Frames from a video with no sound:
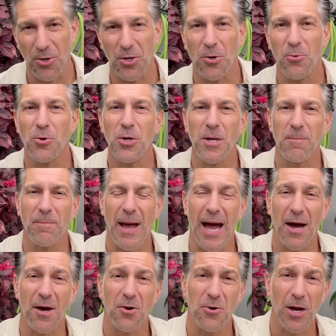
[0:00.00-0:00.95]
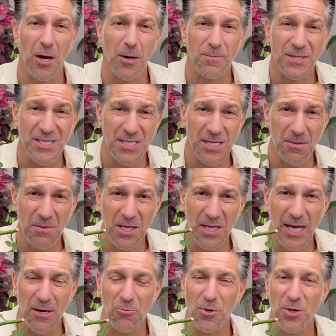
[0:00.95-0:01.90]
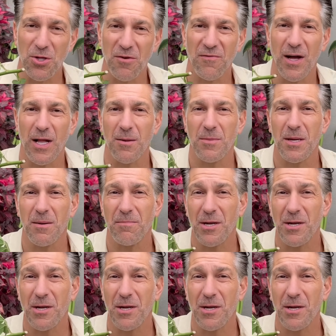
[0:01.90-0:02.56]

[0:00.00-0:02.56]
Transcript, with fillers: And a rooting powder helps stimulate root development,